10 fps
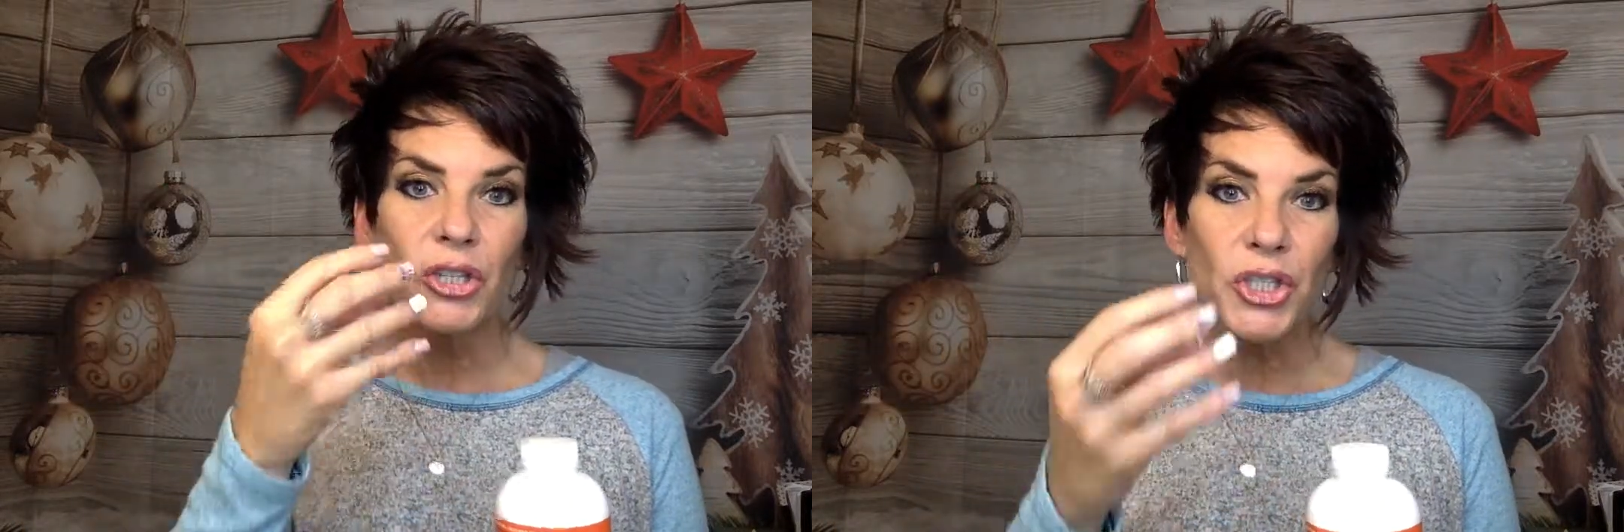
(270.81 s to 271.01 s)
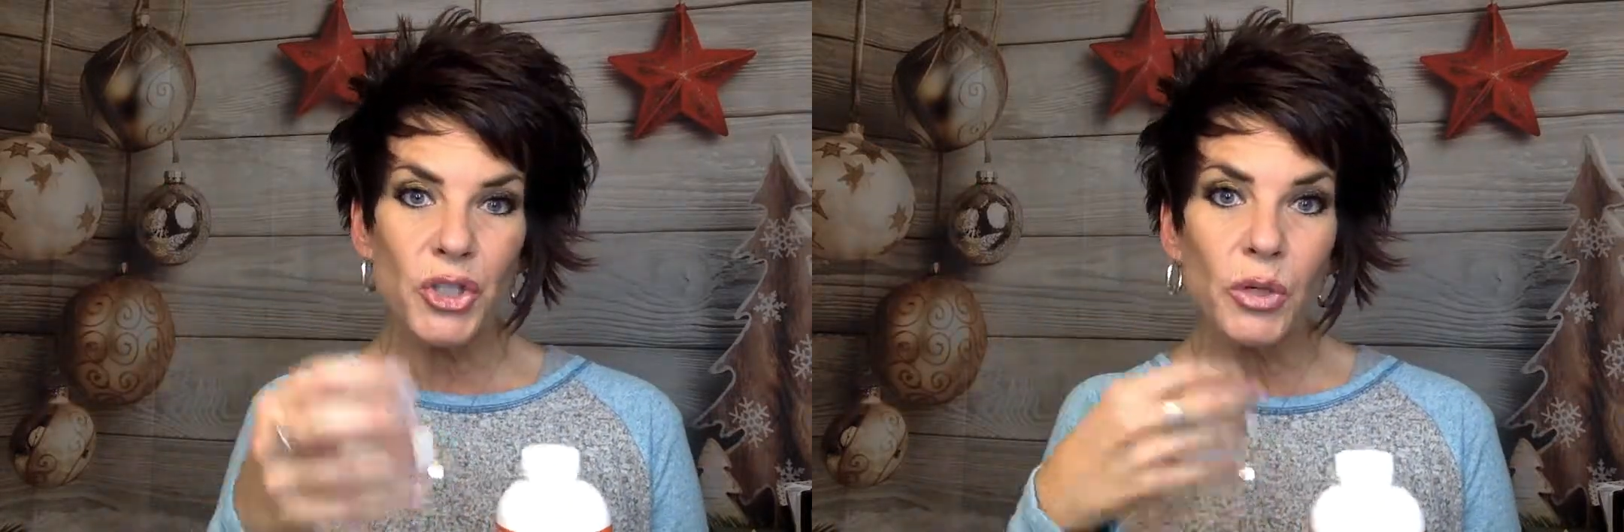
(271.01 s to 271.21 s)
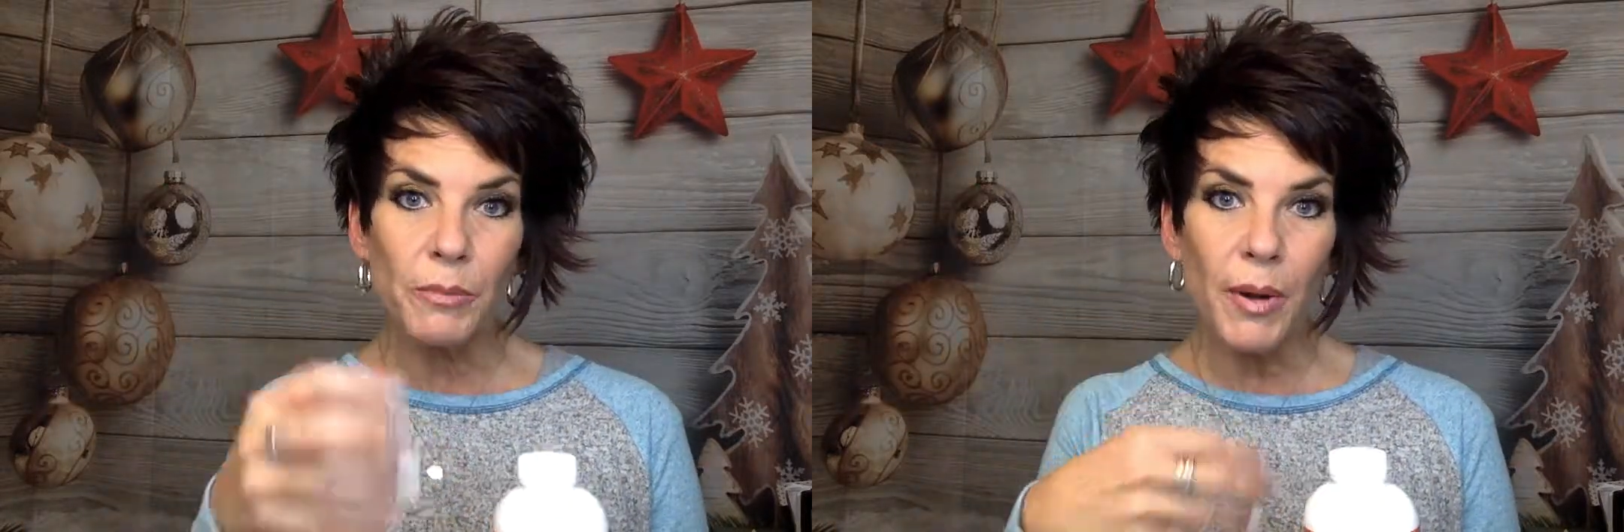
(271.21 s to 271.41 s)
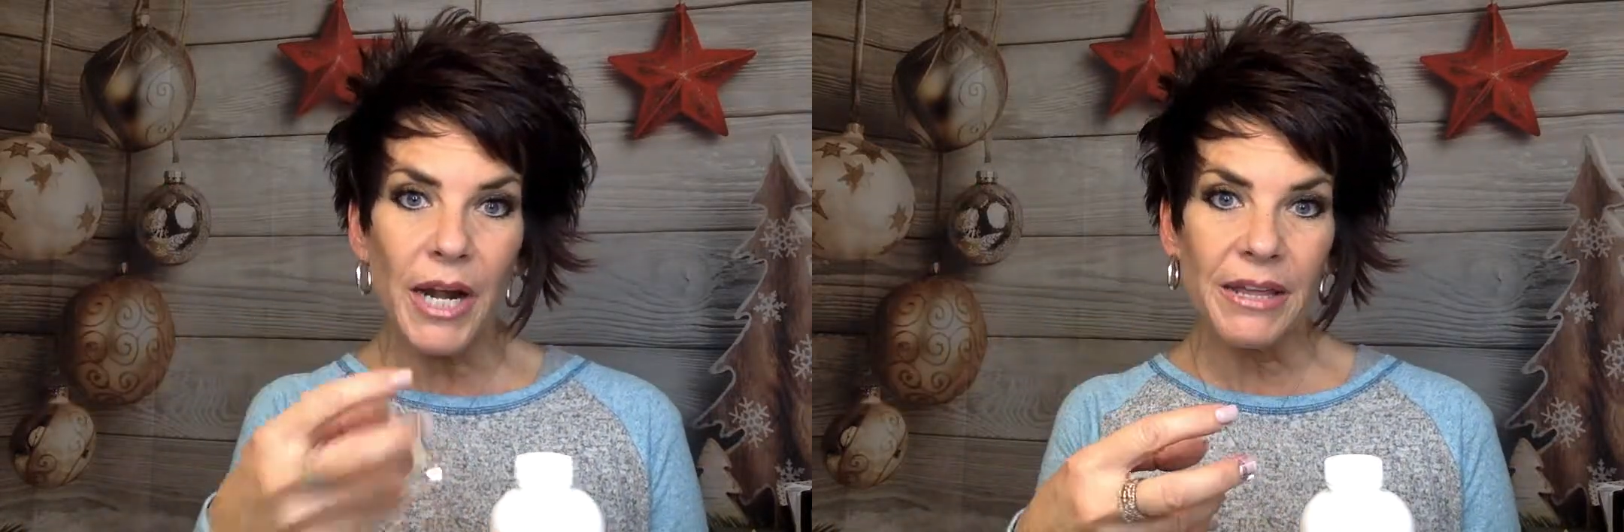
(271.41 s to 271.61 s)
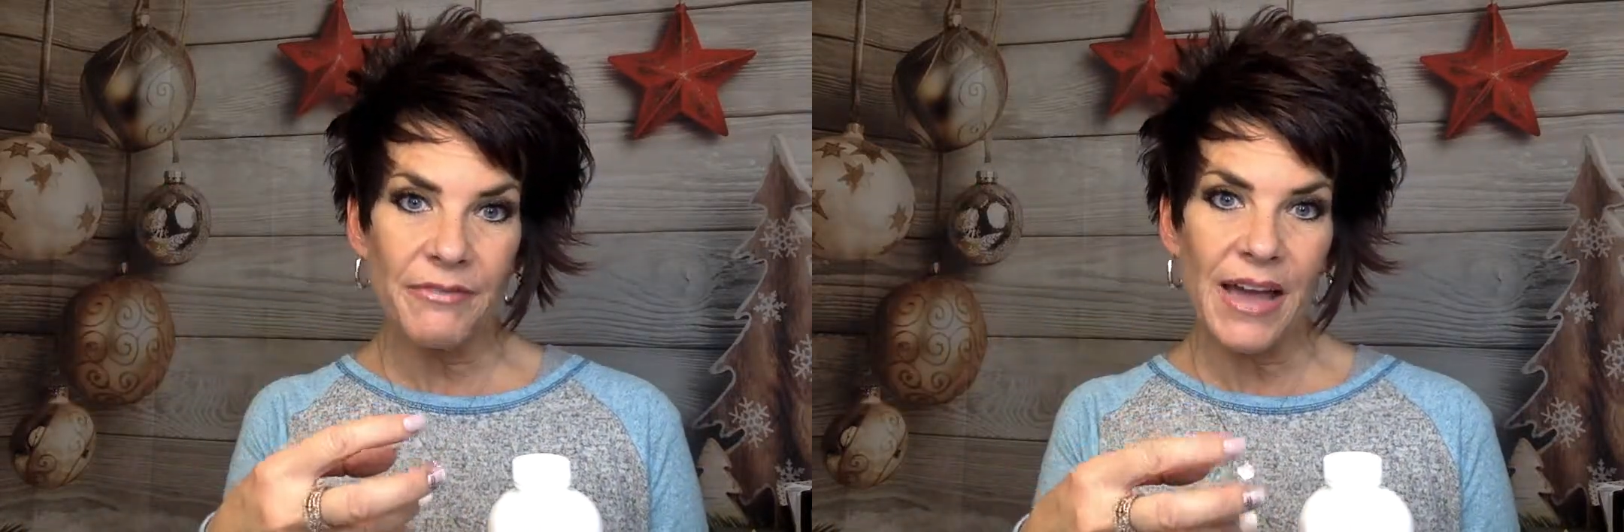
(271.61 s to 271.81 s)
stored
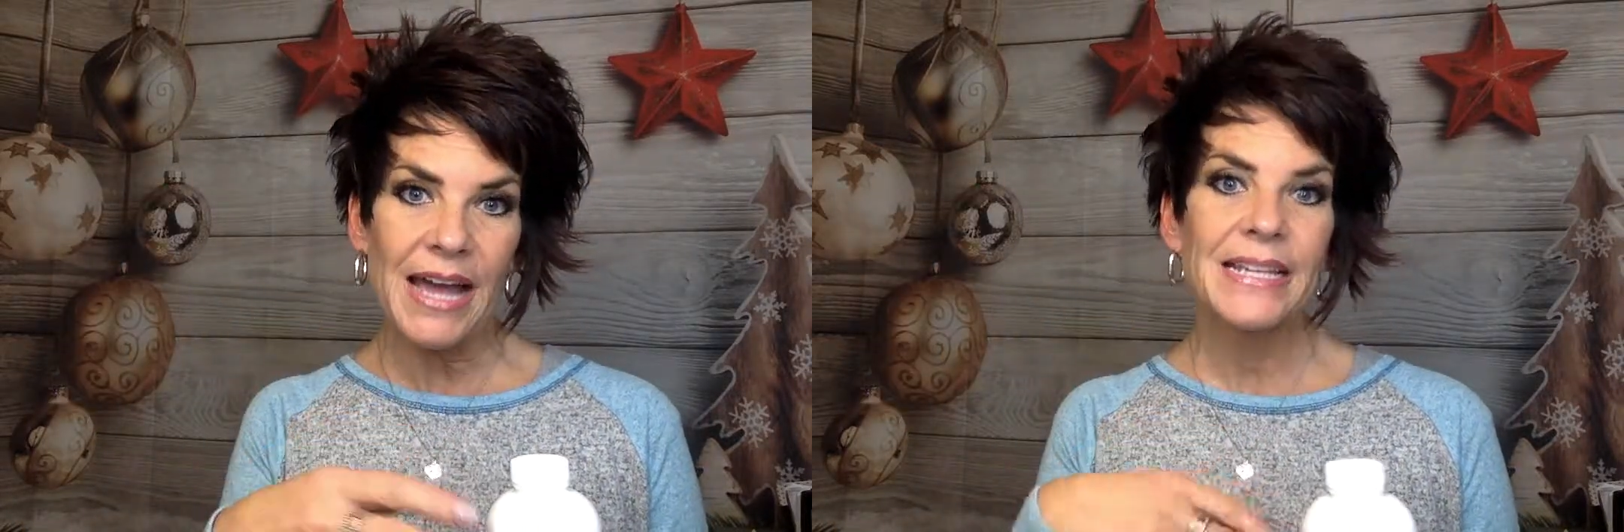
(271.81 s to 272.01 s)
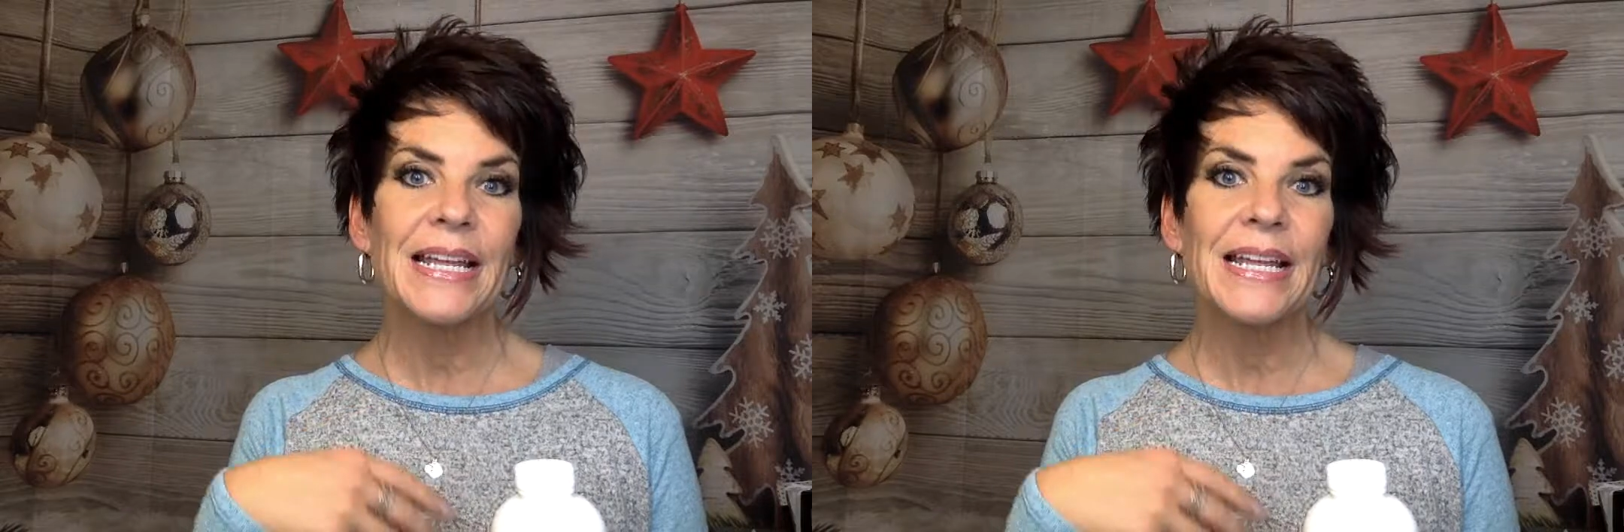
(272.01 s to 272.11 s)
body fat,